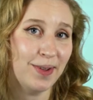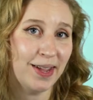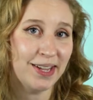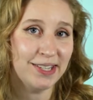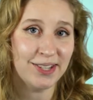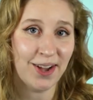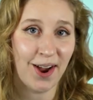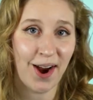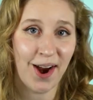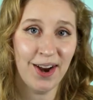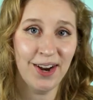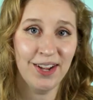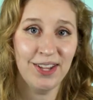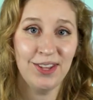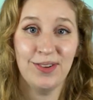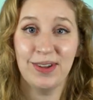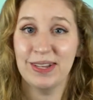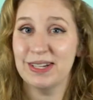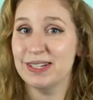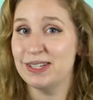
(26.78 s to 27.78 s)
ways are,
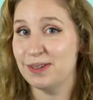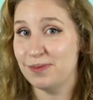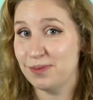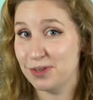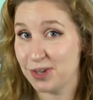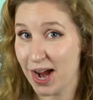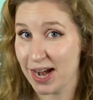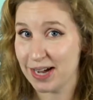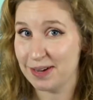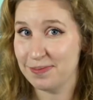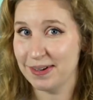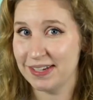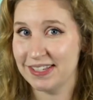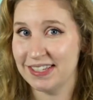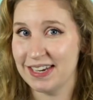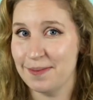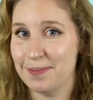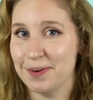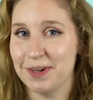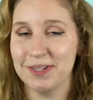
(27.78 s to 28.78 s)
you can subtract mixed
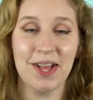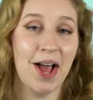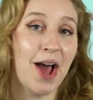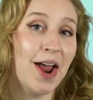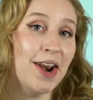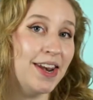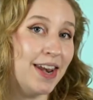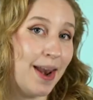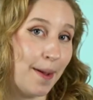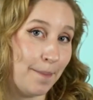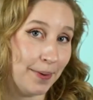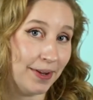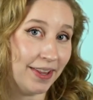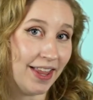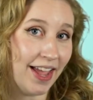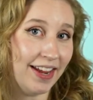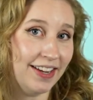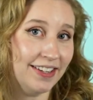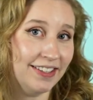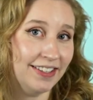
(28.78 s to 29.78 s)
numbers on a number
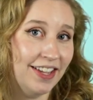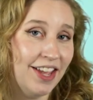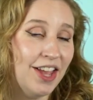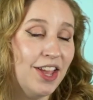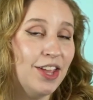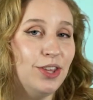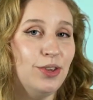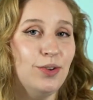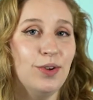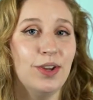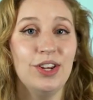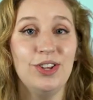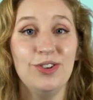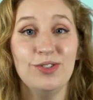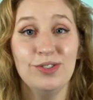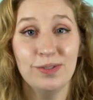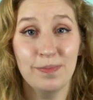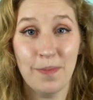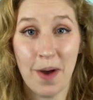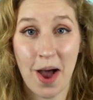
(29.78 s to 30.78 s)
line, you can
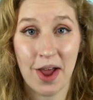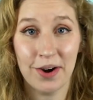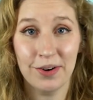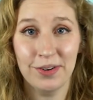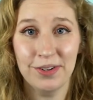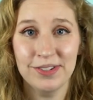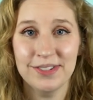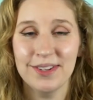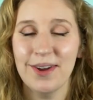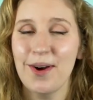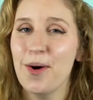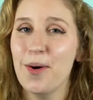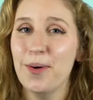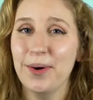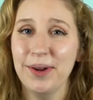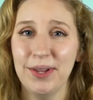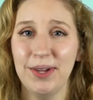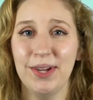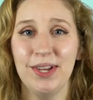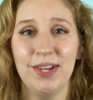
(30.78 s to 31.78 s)
use models, or
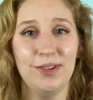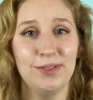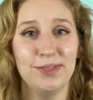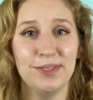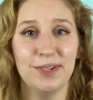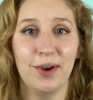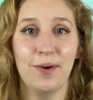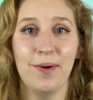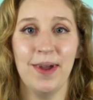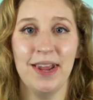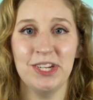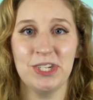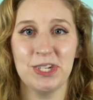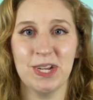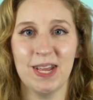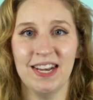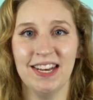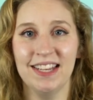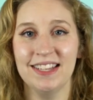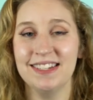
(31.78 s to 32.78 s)
you can use an
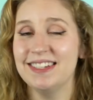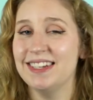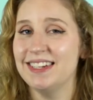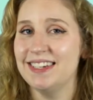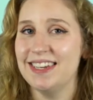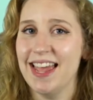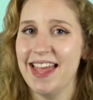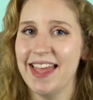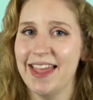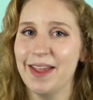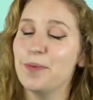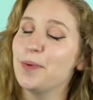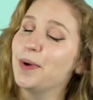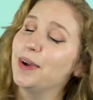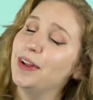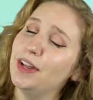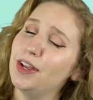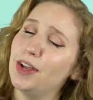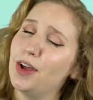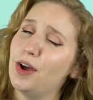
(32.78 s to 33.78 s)
equation. Today, we're
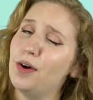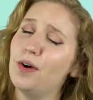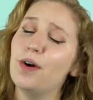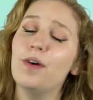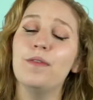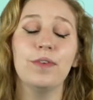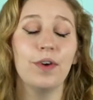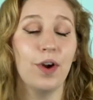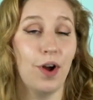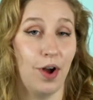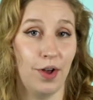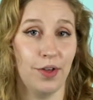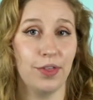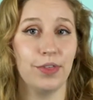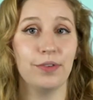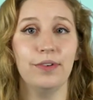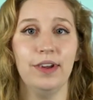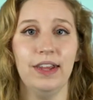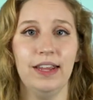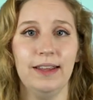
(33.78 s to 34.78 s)
going to go over all
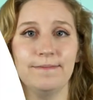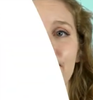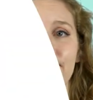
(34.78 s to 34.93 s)
three.